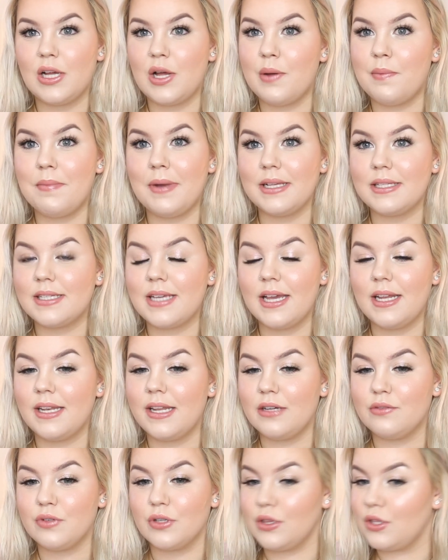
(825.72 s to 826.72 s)
my skin
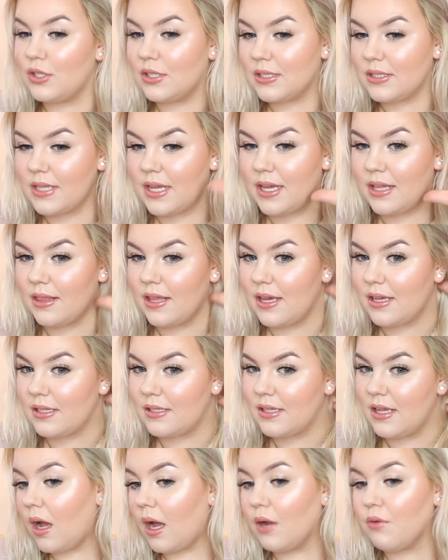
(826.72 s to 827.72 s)
never looks like
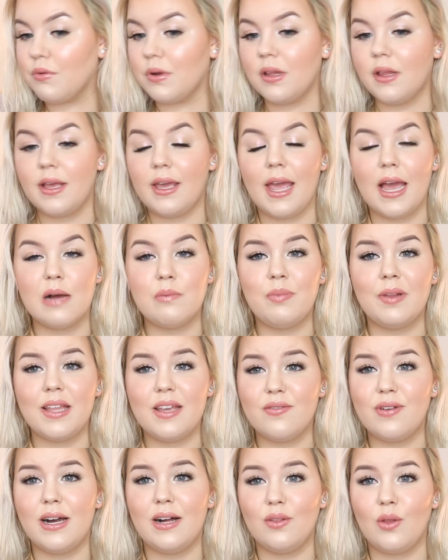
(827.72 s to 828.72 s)
this. I really can't
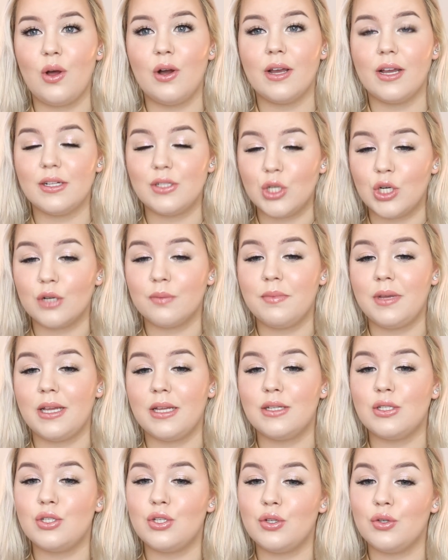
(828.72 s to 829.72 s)
believe how long it took
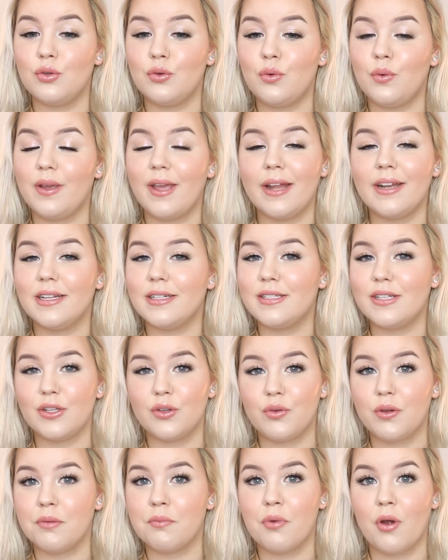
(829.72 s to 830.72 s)
me to get into
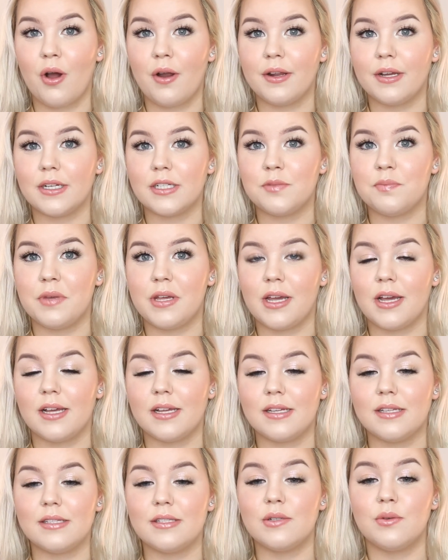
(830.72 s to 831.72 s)
cream products
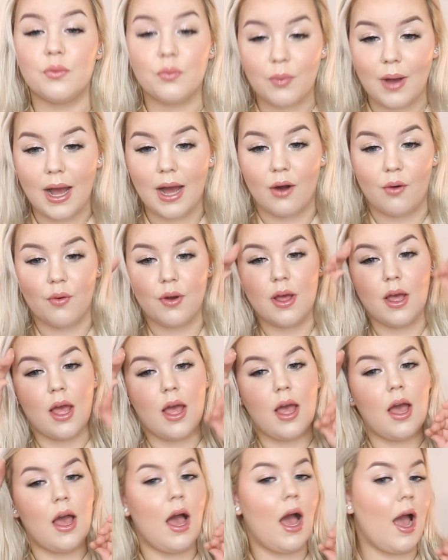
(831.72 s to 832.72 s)
because, wow,
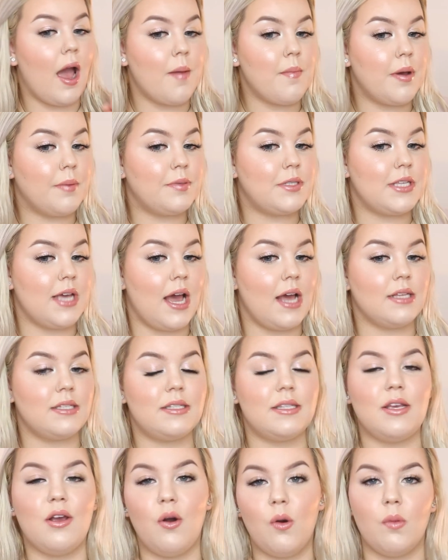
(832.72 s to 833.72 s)
I'm obsessed.
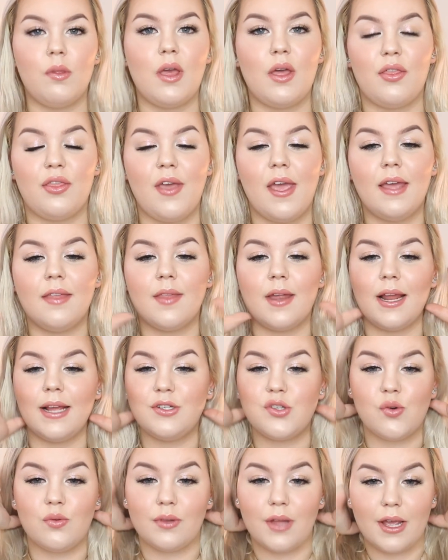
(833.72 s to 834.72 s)
The only thing that I
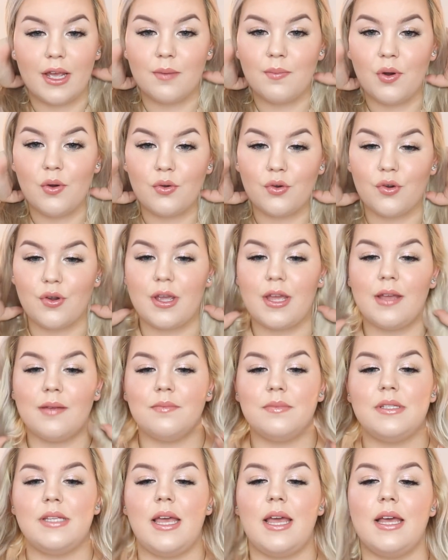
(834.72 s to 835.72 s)
don't like about
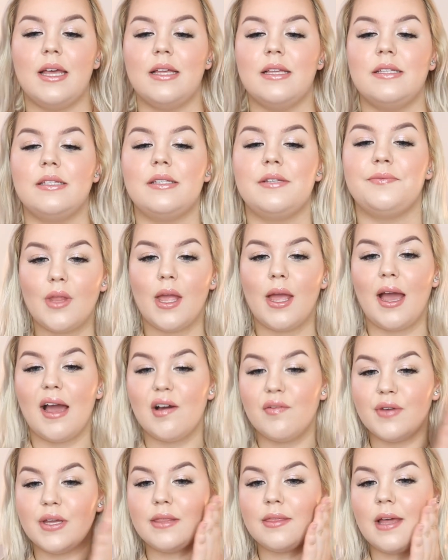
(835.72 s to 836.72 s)
creams is
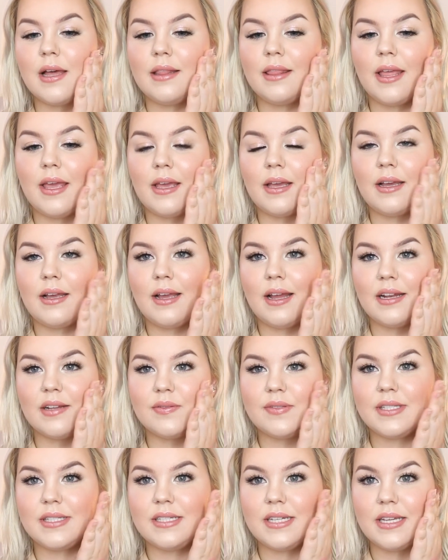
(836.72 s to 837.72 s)
having that like kind of
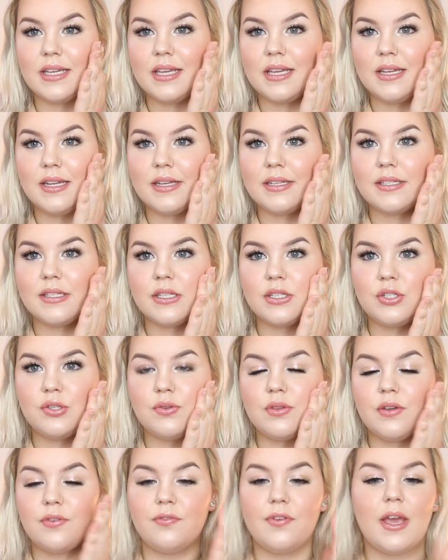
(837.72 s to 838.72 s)
stickiness to
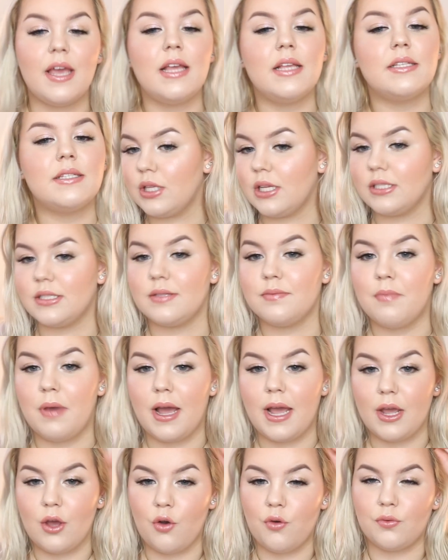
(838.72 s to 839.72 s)
the face. That's
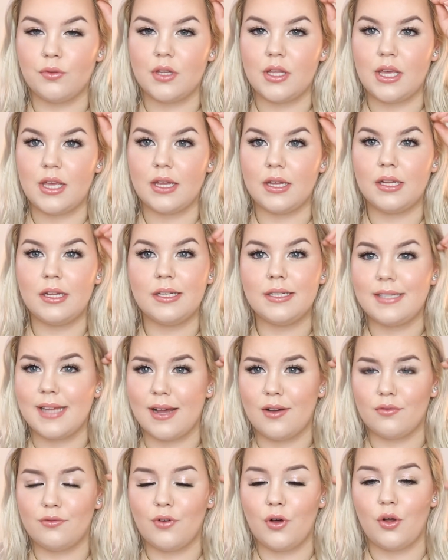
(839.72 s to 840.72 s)
my only
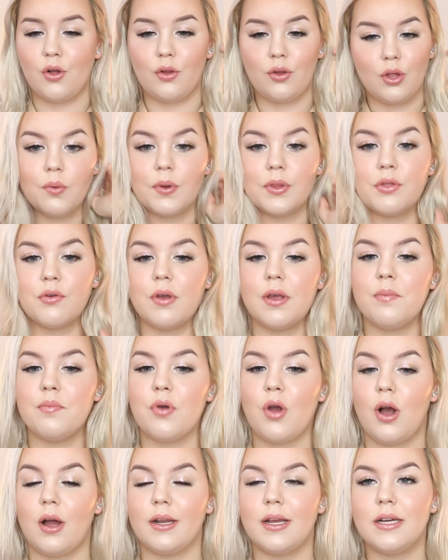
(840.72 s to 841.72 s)
downfall with cream
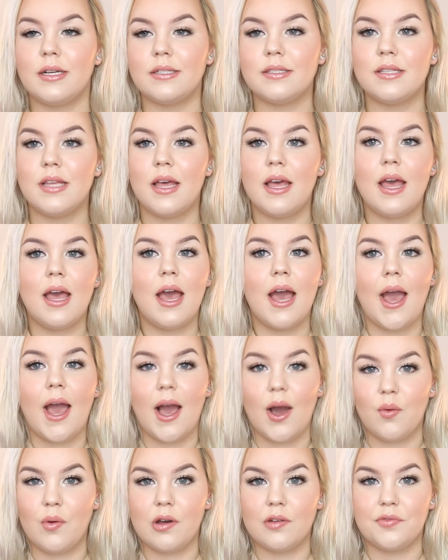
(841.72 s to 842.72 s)
products.
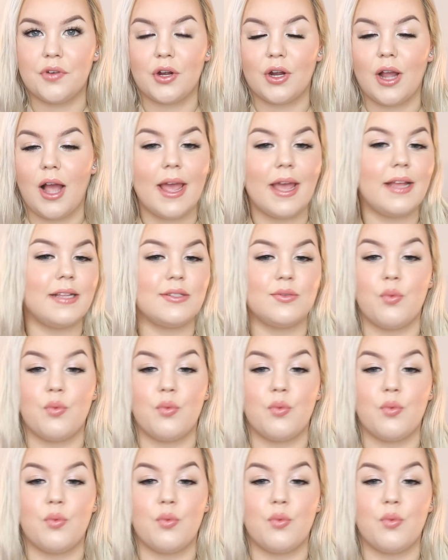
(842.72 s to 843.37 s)
However, it's